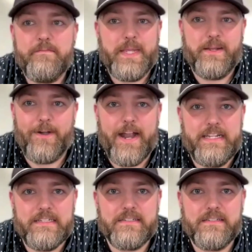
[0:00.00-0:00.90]
being right.
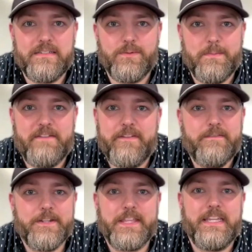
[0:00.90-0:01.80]
One of my
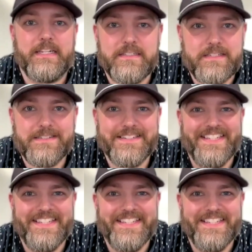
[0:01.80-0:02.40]
favorite things.